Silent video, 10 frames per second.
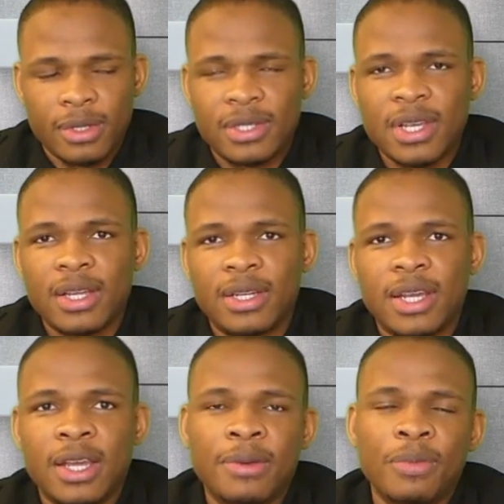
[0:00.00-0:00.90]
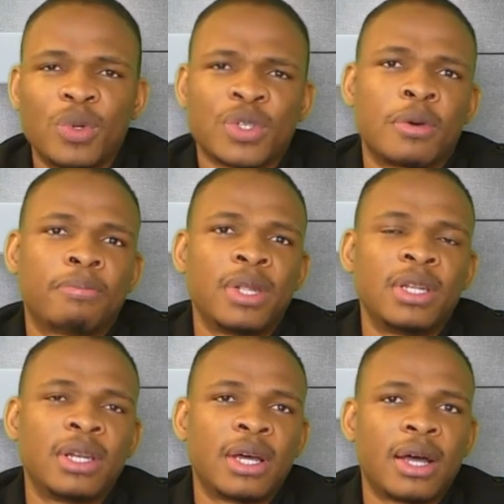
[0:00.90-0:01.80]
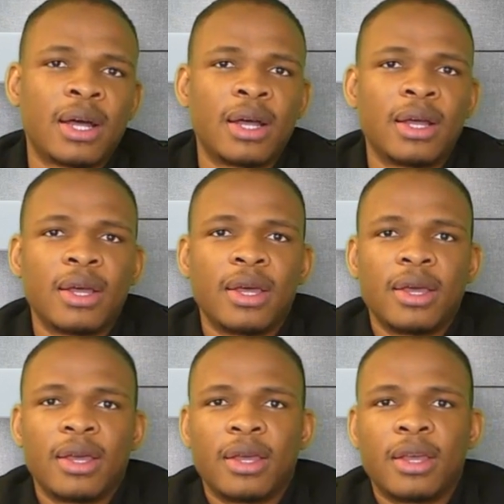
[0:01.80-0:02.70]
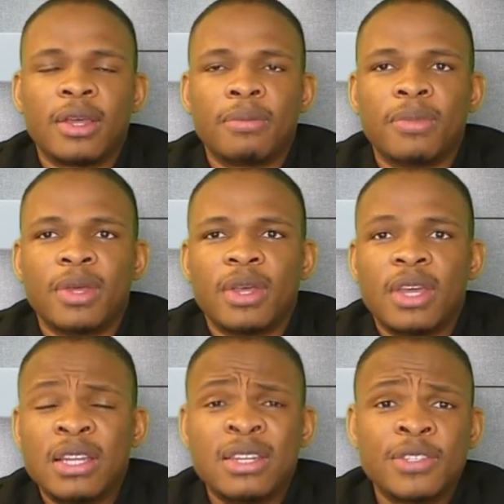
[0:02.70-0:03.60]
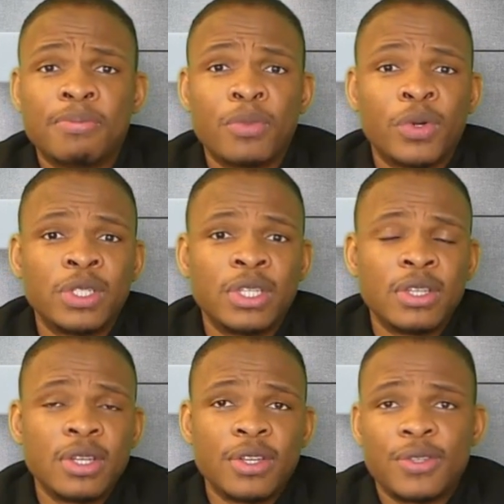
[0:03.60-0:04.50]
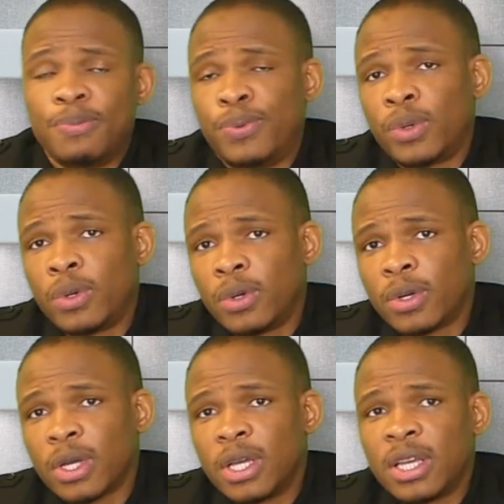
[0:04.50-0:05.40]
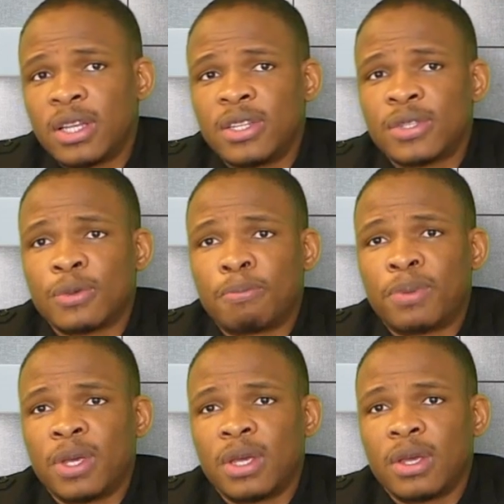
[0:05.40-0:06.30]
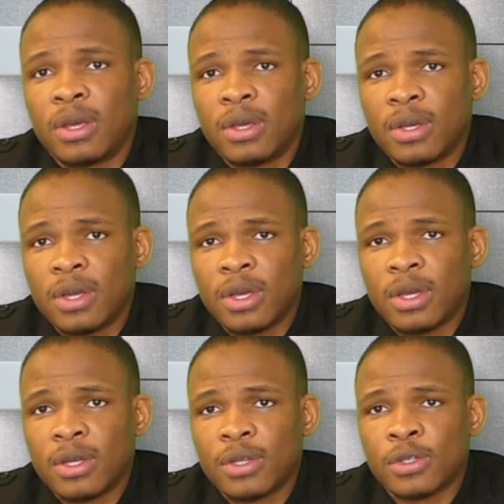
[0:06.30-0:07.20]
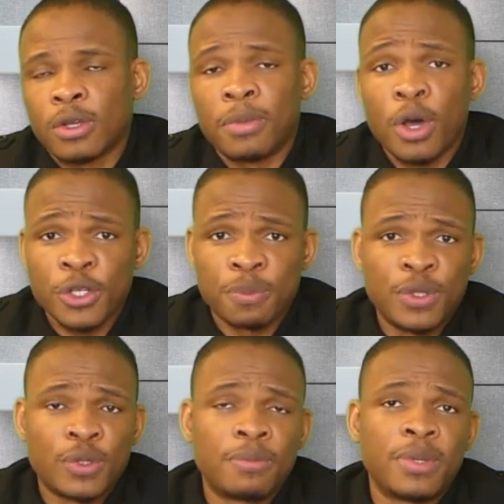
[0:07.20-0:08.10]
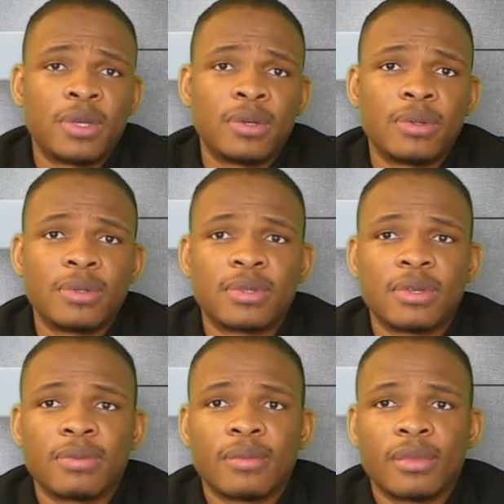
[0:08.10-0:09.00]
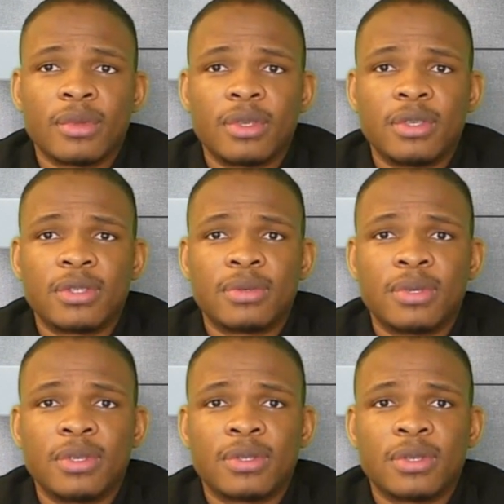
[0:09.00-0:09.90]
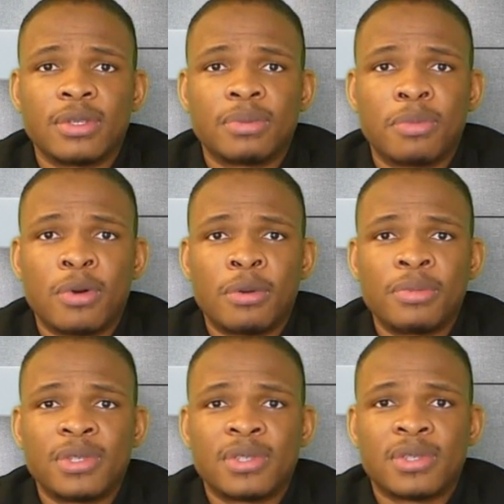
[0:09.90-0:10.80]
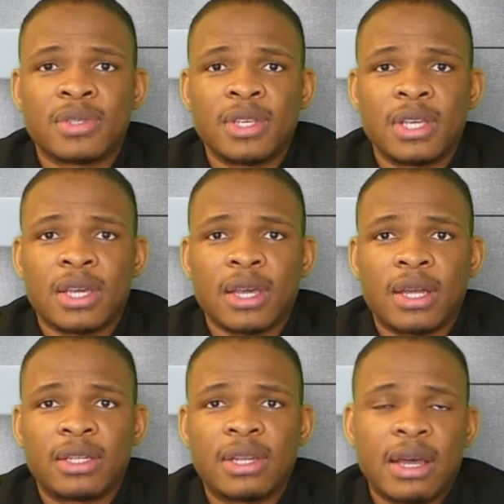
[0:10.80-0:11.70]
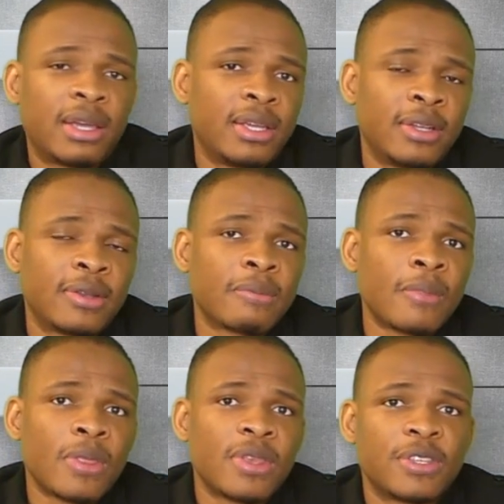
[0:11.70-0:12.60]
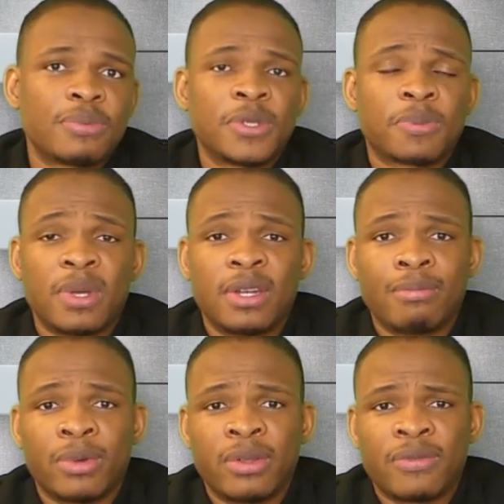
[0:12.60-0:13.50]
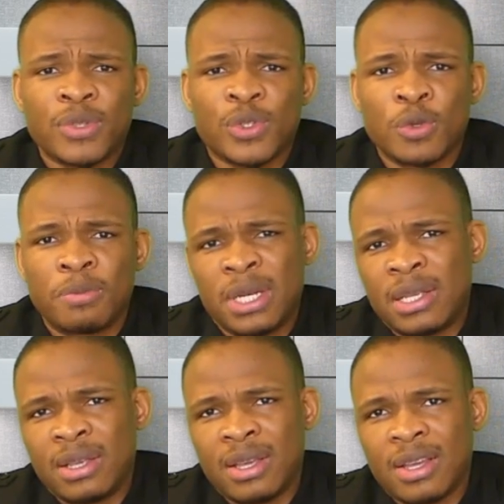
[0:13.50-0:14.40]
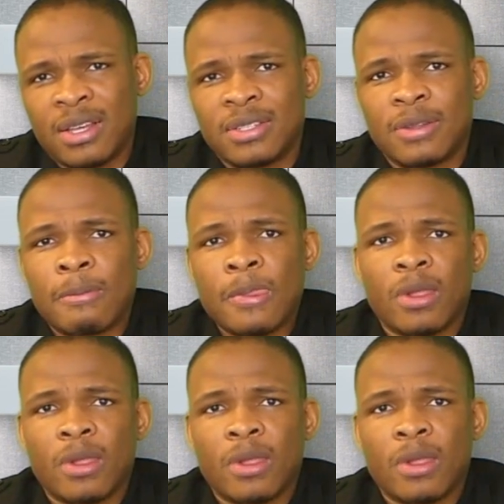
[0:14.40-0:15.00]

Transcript: said um, was complaining that um, he needs money, he's broke, he needs to pay some hospital bills, his, his, his mom is sick and dying, he's been spending money for so many years